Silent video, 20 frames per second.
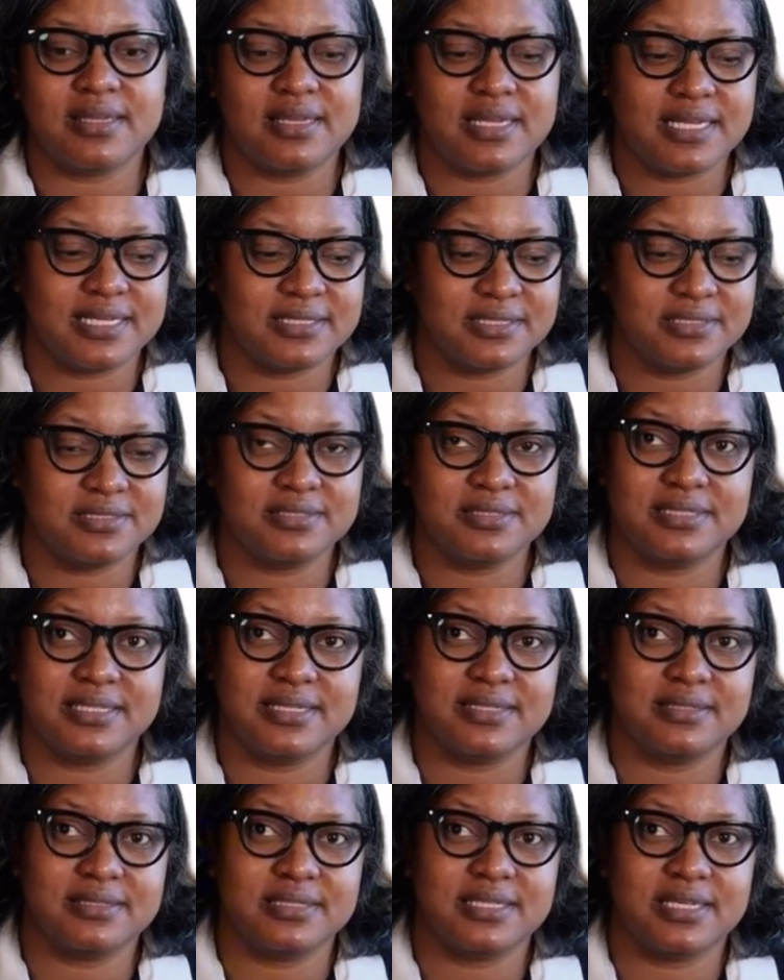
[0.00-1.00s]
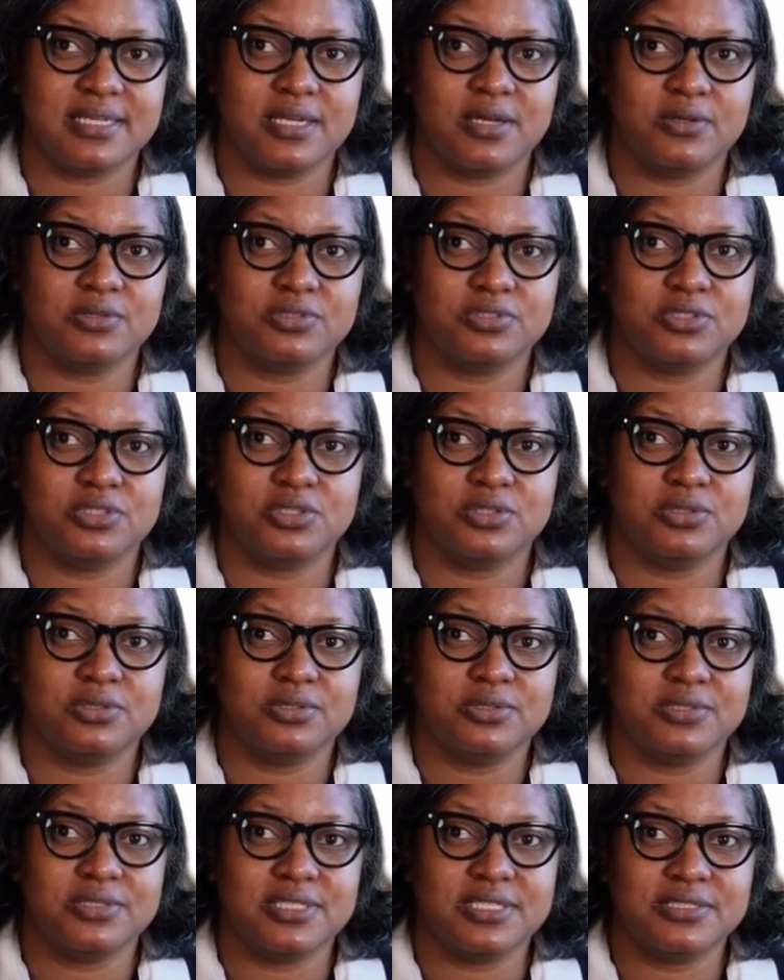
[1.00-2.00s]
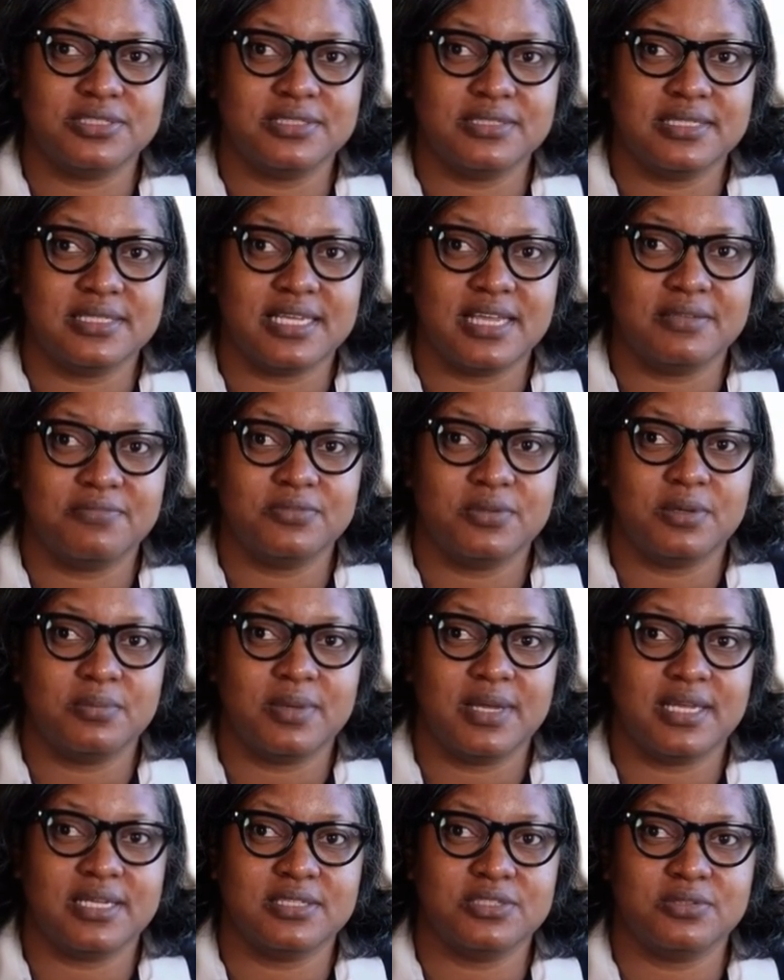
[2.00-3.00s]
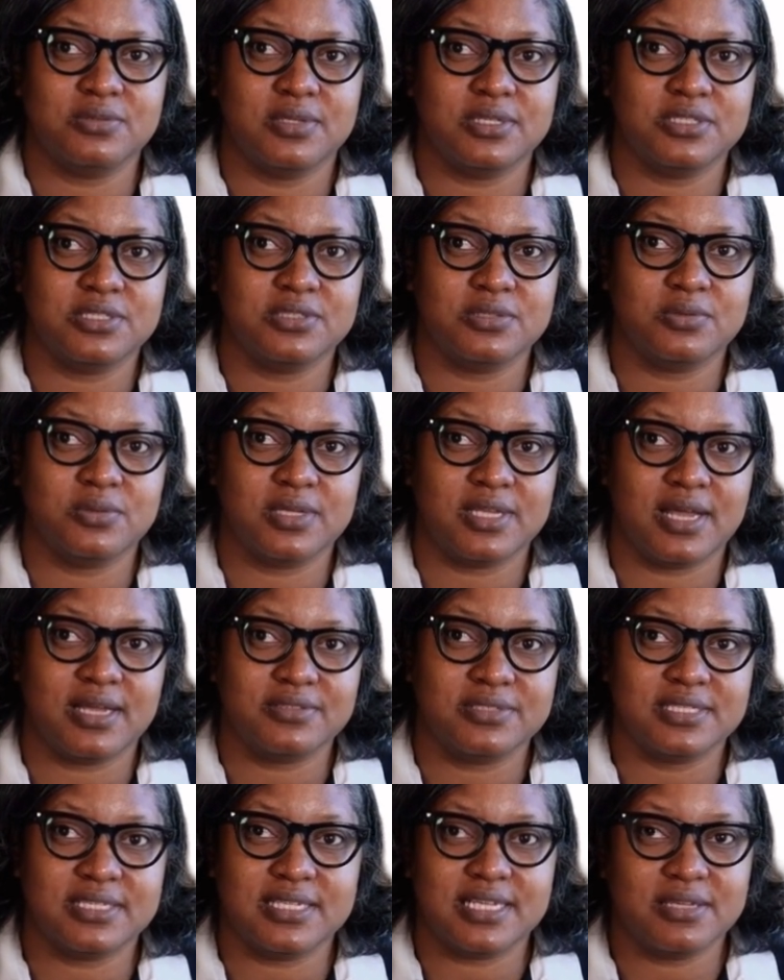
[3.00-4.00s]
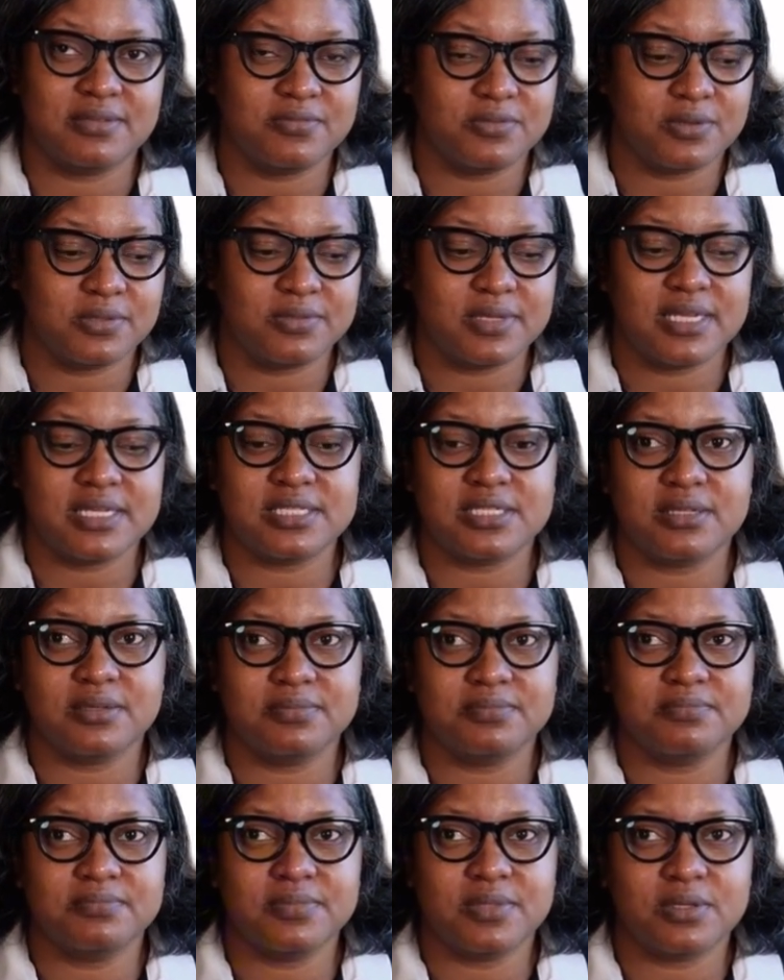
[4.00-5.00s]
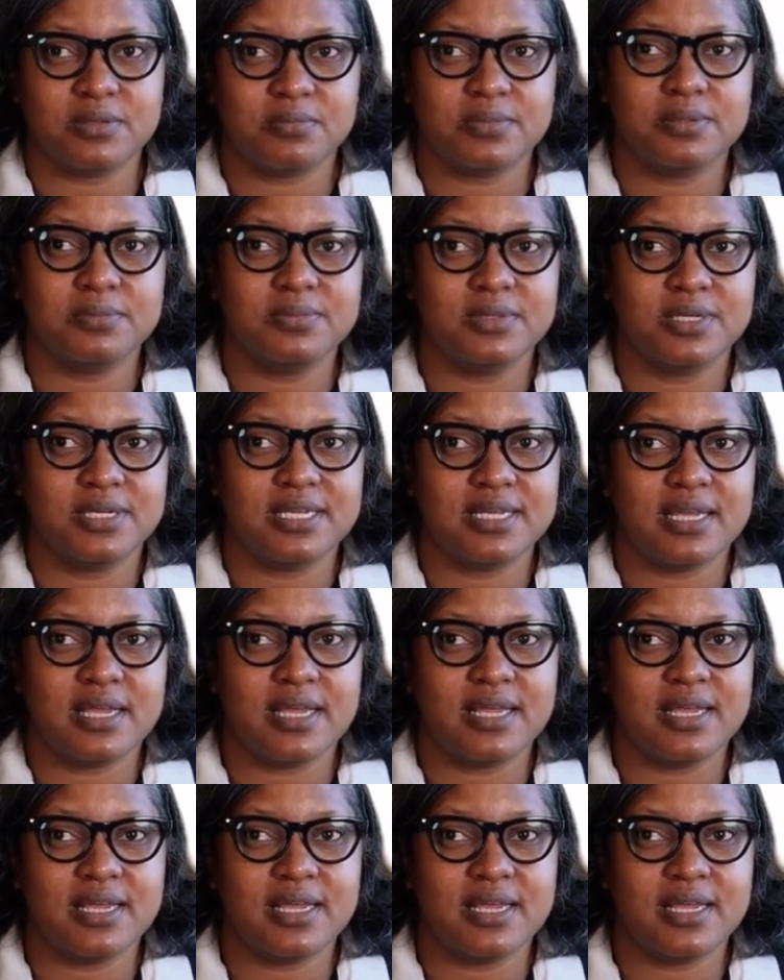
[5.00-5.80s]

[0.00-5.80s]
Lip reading: it goes to the day 4 page, which when y'all see the day 4 page, it'll be pretty.